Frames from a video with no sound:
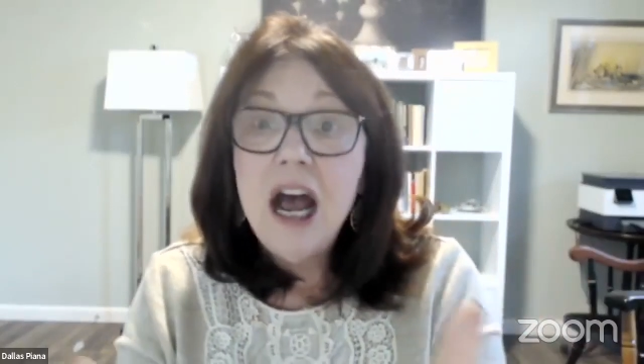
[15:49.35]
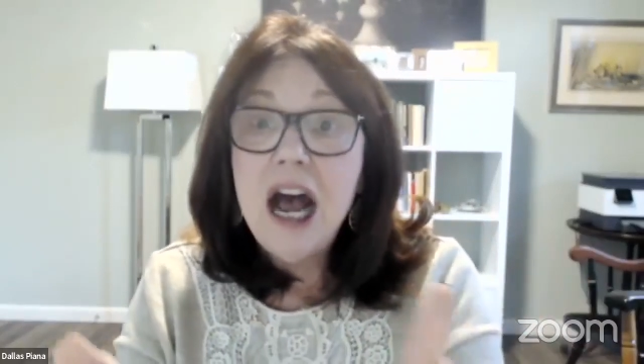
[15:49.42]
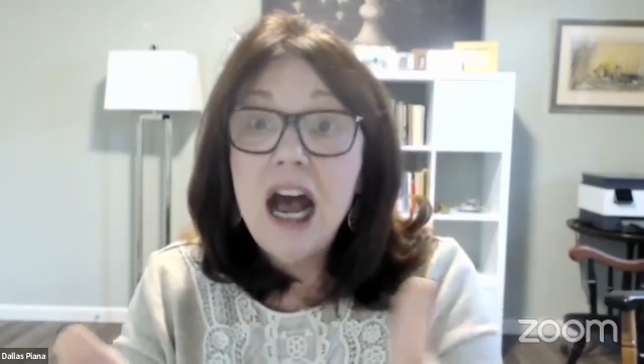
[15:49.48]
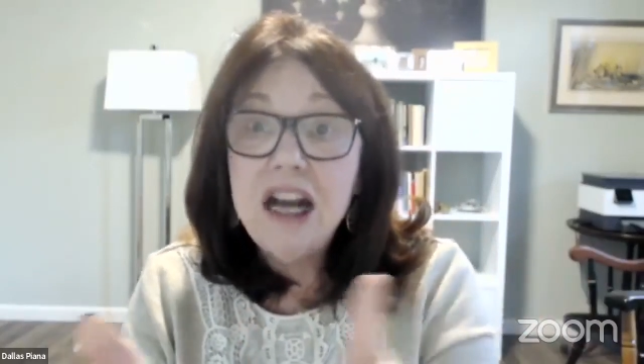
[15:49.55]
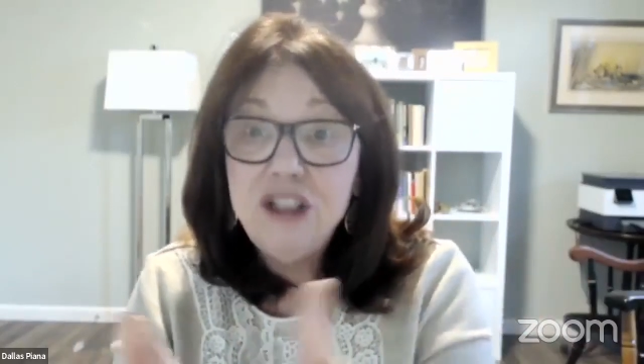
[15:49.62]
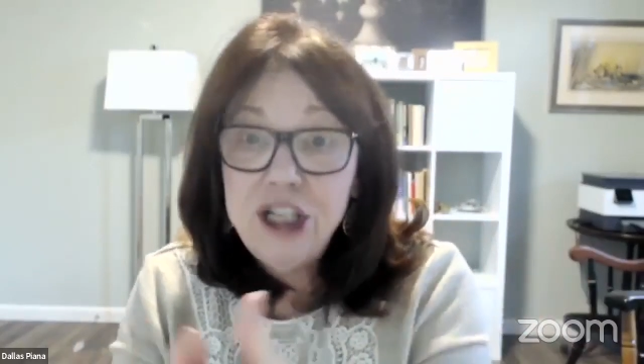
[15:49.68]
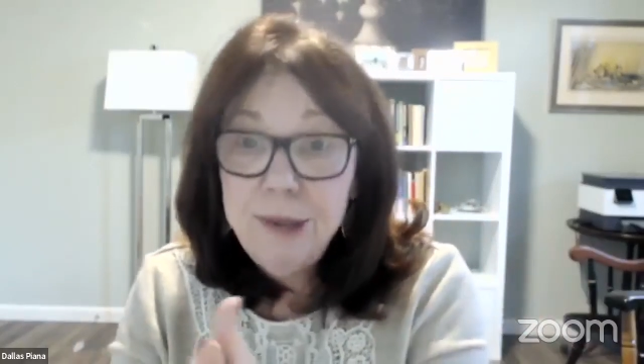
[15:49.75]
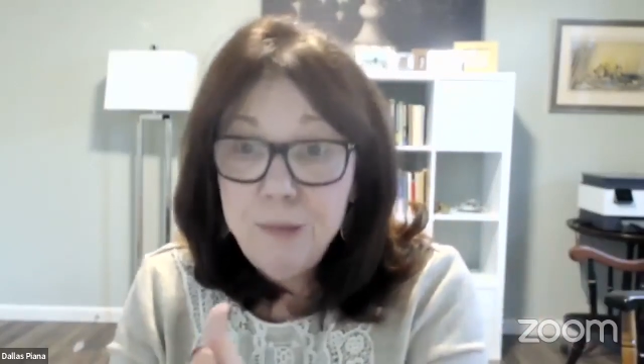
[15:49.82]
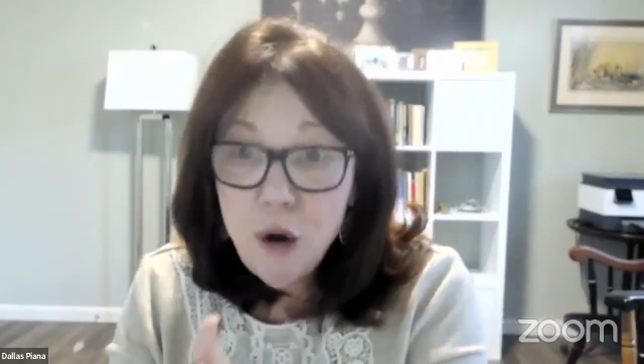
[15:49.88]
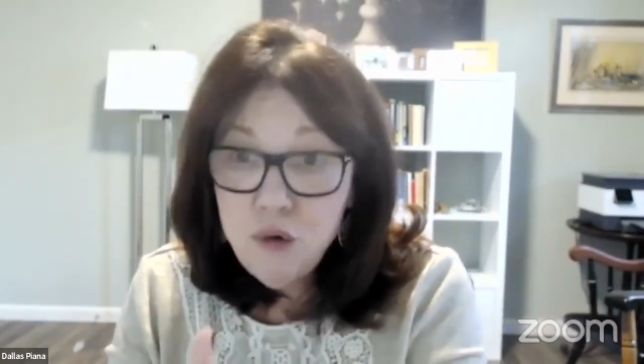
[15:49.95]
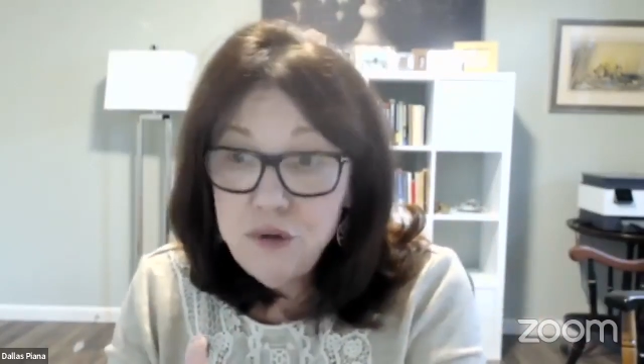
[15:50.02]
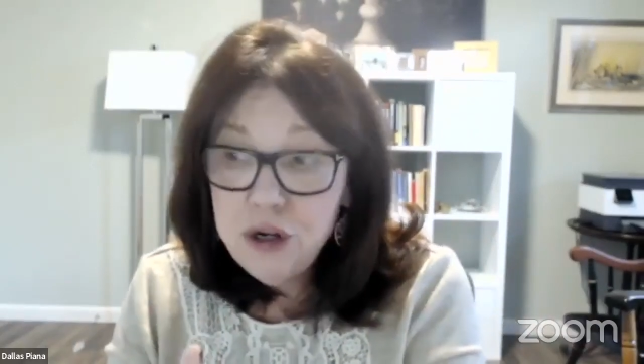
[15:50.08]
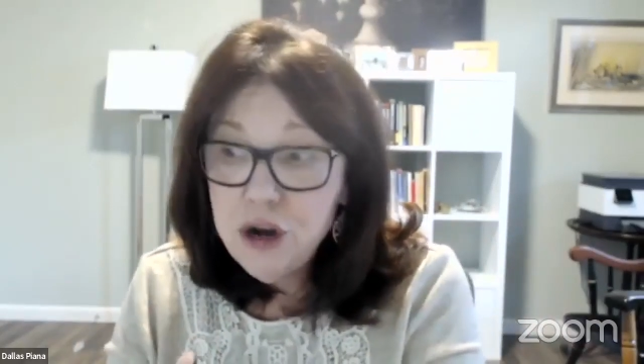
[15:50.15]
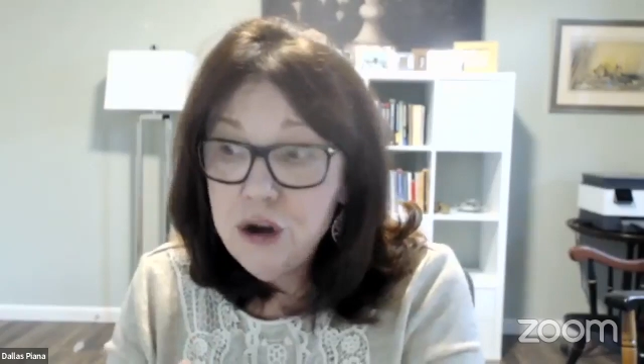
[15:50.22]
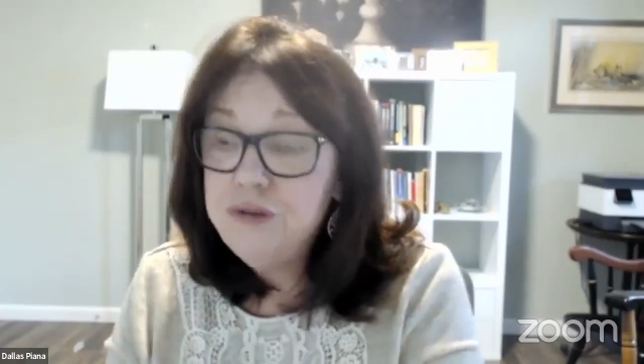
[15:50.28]

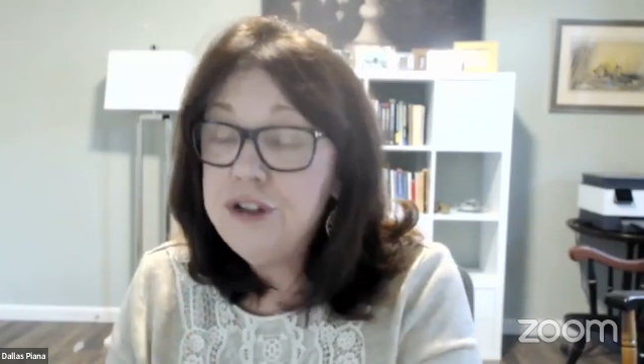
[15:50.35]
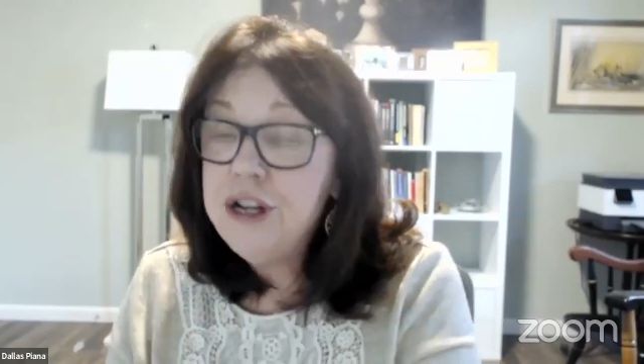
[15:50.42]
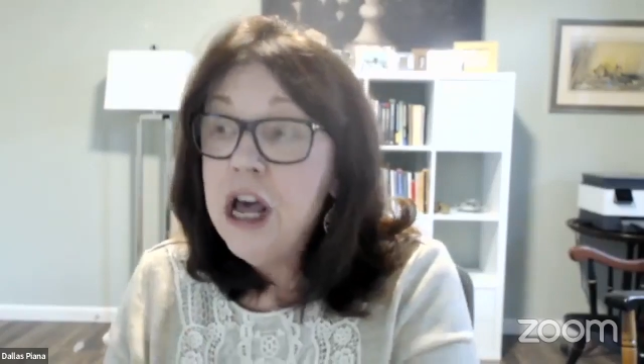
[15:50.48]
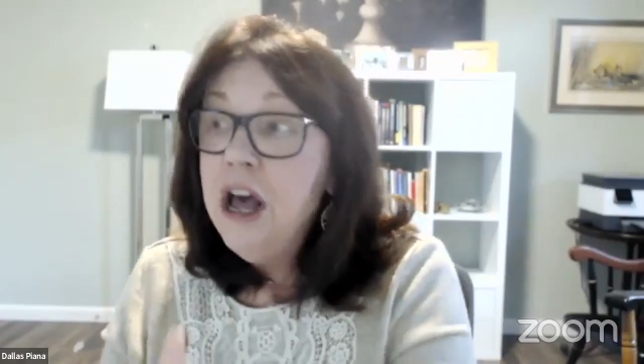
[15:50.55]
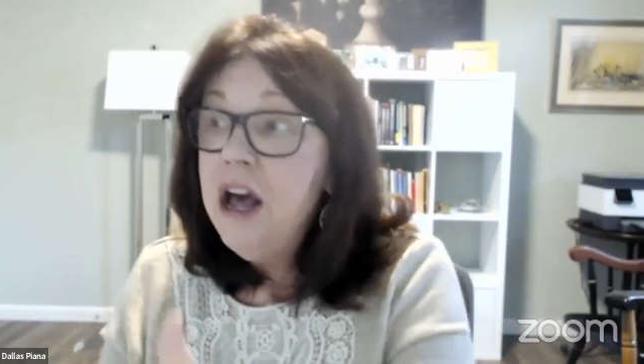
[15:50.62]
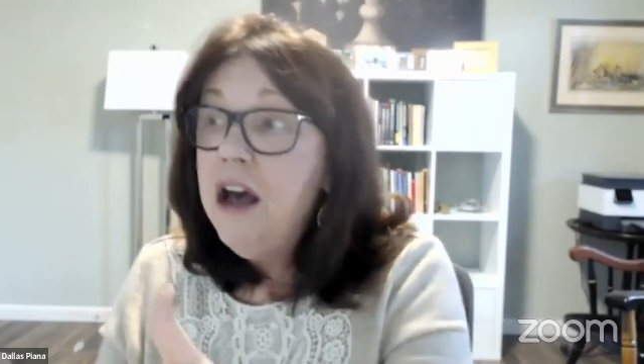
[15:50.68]
Hashimoto's,